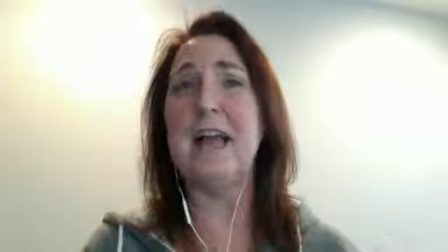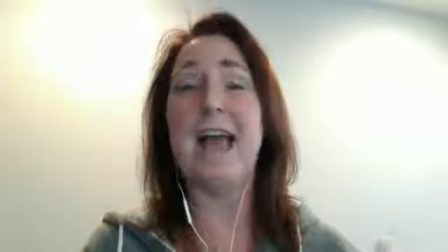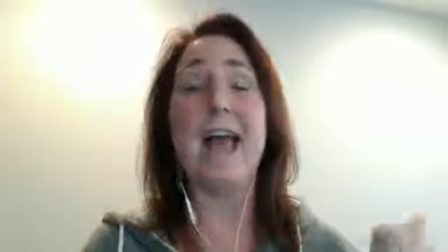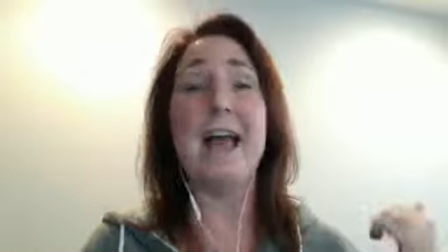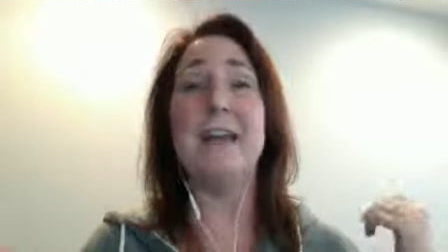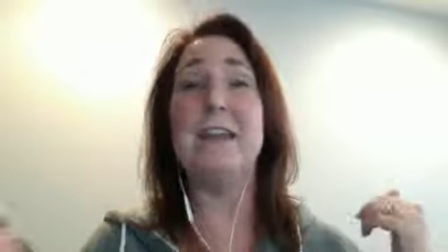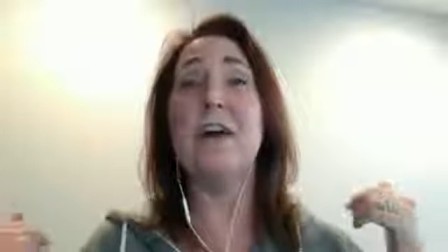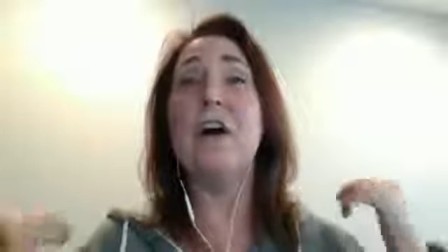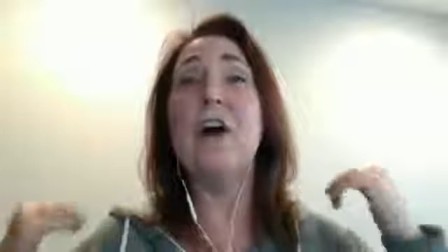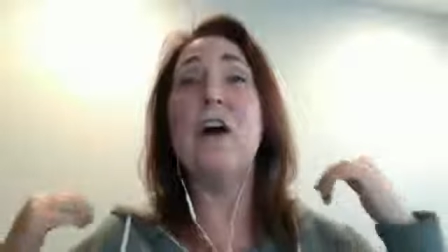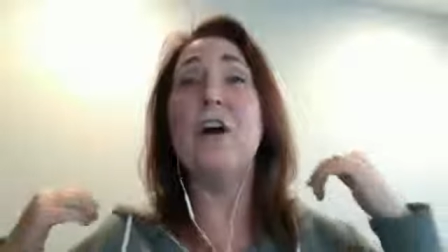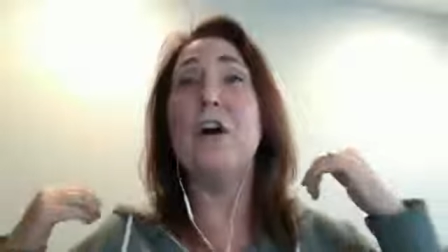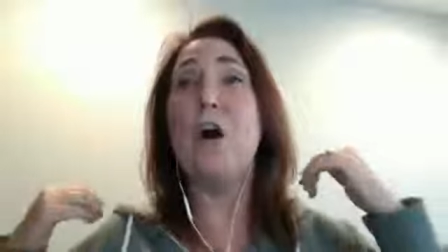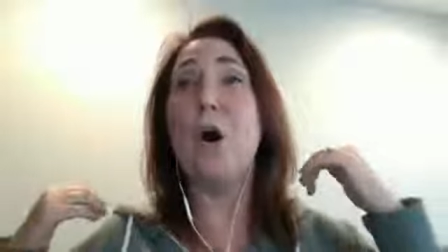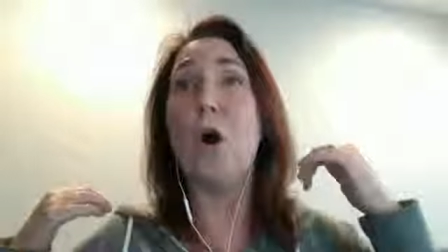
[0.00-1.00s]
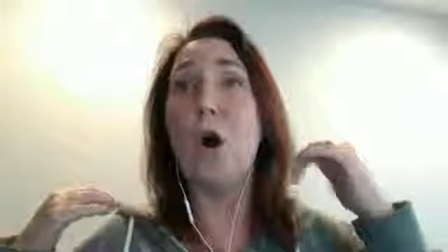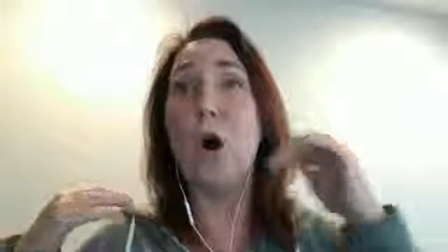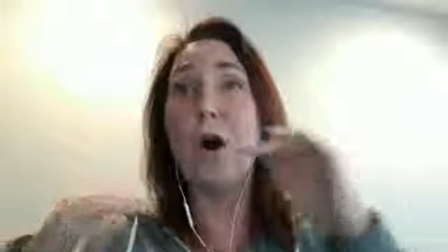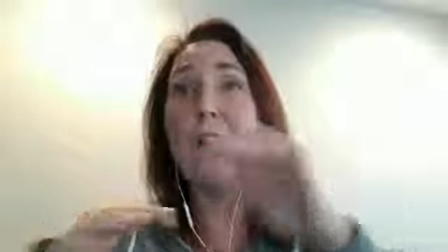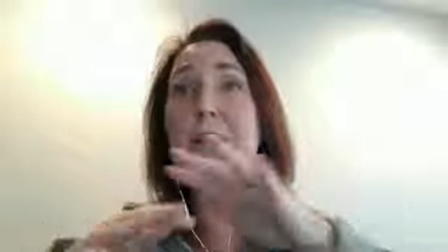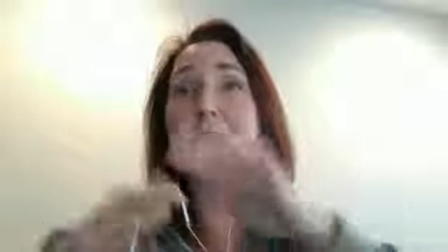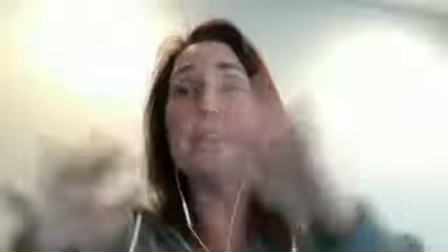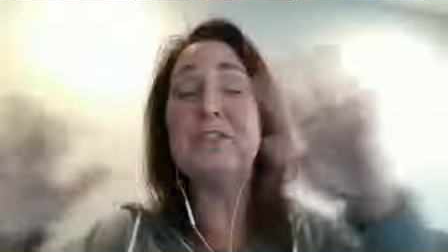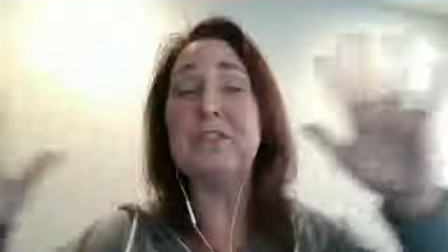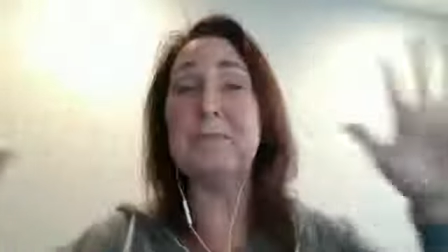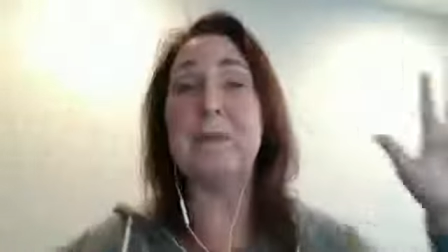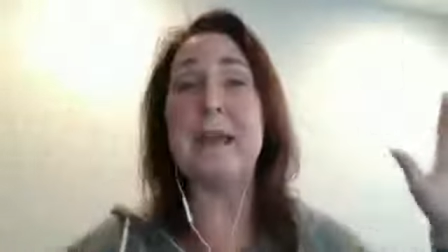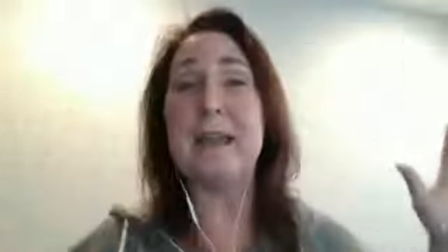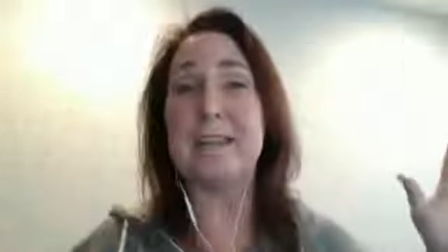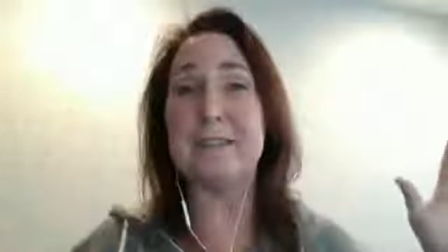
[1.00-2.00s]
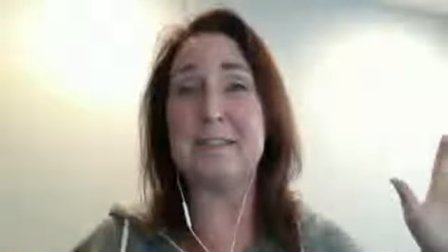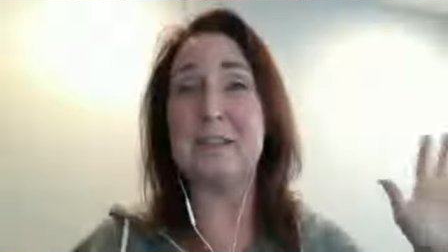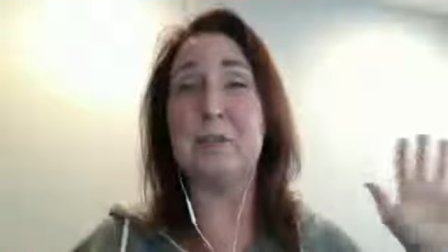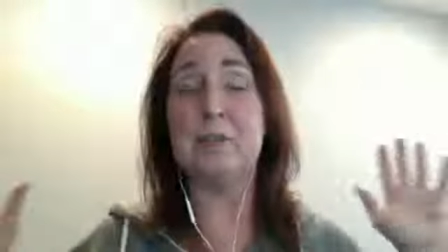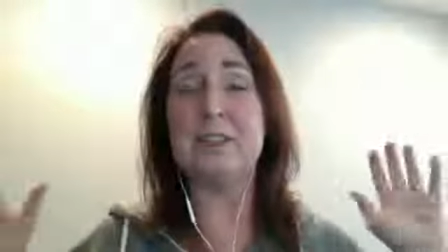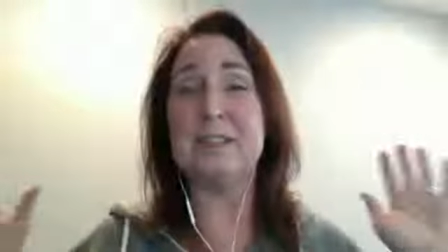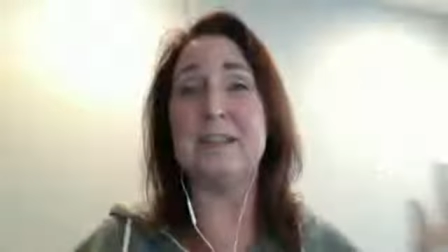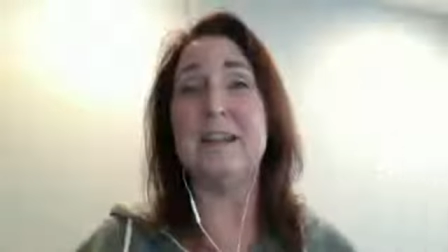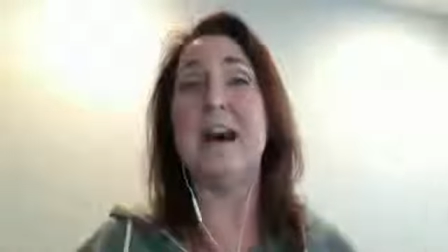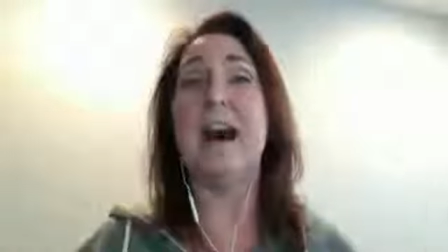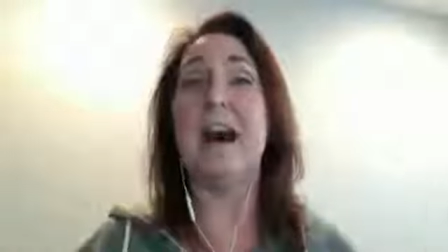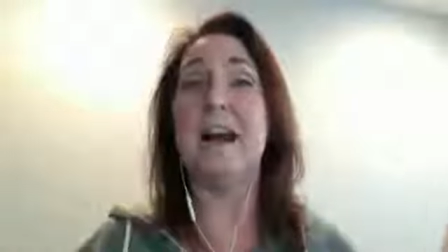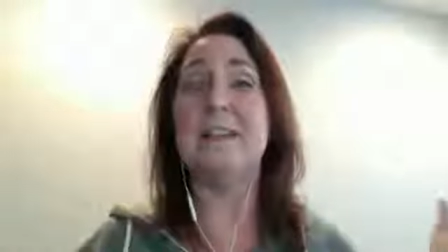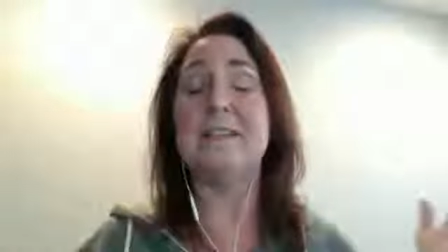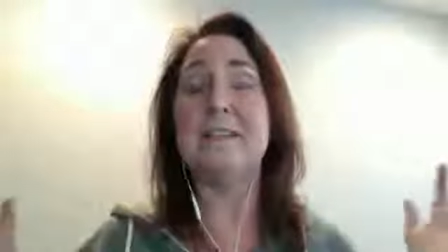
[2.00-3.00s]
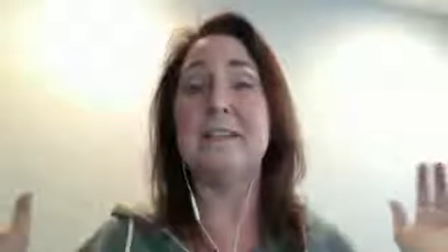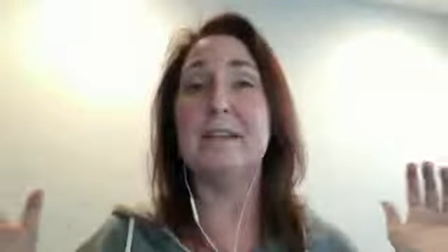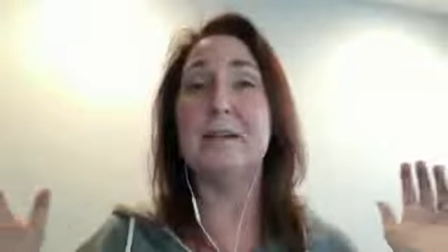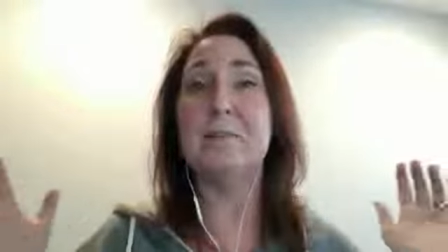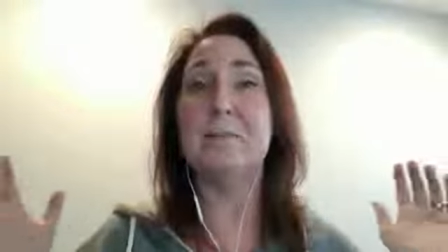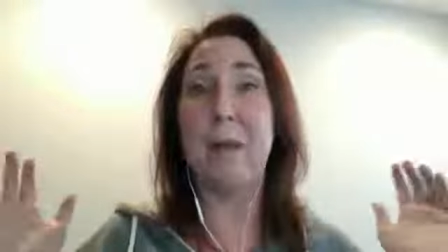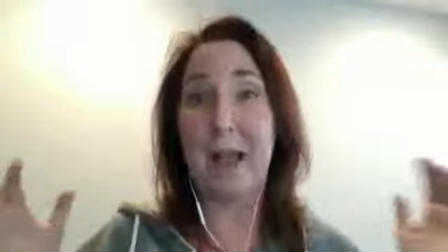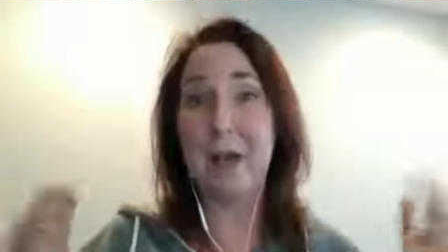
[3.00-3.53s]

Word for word: And all of the space that was not my